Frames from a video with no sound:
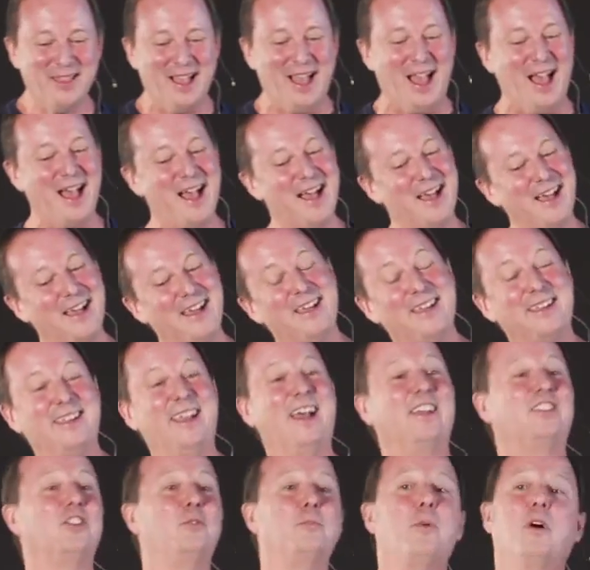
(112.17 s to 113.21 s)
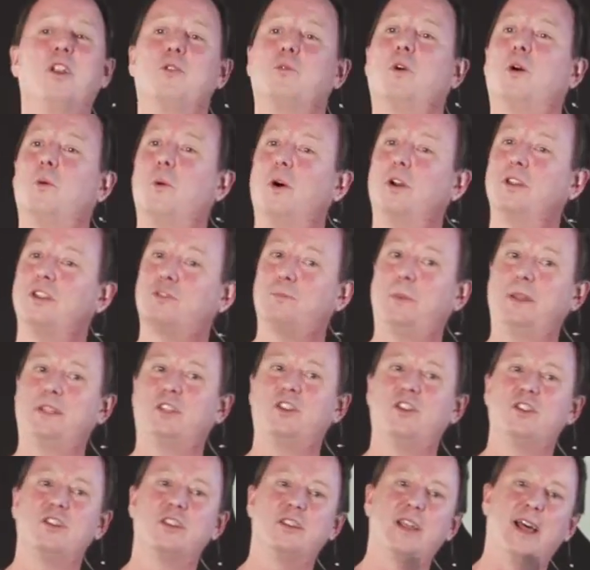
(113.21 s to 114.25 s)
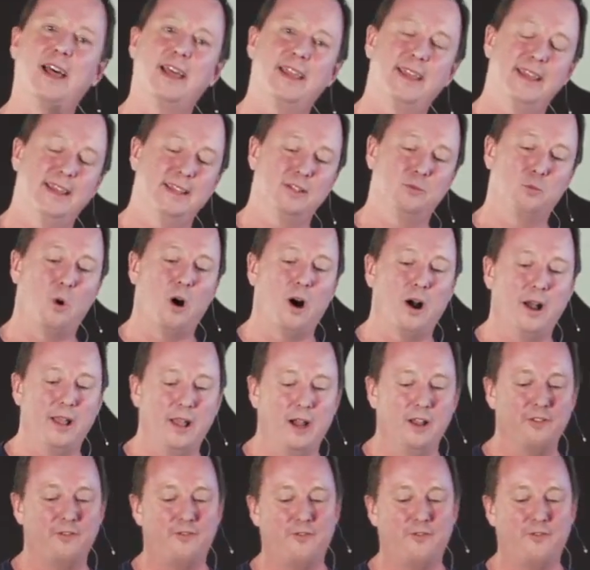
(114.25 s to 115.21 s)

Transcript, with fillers: Uh, yeah, so part of what I want to speak to you today is why I